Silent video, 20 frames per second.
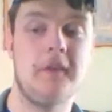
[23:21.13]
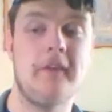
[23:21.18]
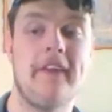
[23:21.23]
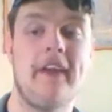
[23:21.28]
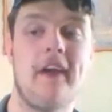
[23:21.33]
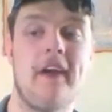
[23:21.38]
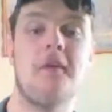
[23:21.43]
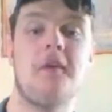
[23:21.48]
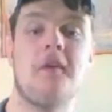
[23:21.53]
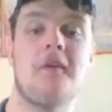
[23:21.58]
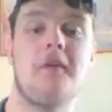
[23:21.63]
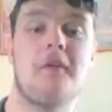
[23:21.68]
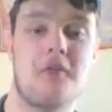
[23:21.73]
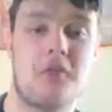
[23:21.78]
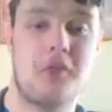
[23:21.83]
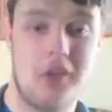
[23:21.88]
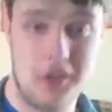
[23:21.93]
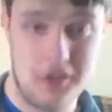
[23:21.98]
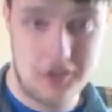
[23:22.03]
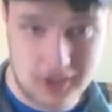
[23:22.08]
Well, the
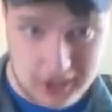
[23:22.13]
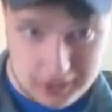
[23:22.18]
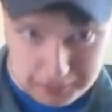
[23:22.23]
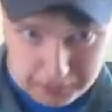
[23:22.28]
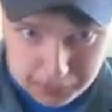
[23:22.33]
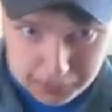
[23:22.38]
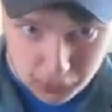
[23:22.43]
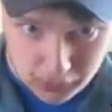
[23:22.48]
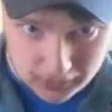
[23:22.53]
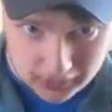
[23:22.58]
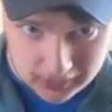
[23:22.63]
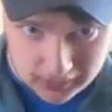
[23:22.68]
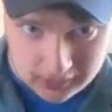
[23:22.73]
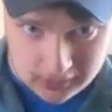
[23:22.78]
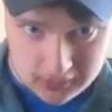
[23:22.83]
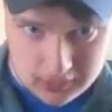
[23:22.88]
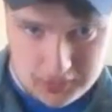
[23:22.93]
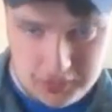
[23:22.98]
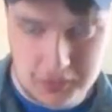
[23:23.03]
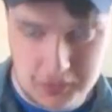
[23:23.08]
outdoors one is going to
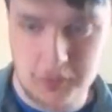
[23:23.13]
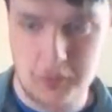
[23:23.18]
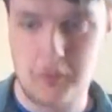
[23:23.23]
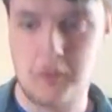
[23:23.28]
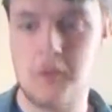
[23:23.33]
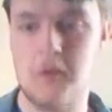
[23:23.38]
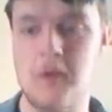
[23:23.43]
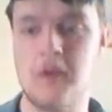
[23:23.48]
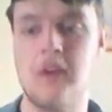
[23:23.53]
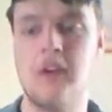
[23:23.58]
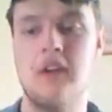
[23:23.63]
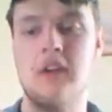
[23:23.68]
boil into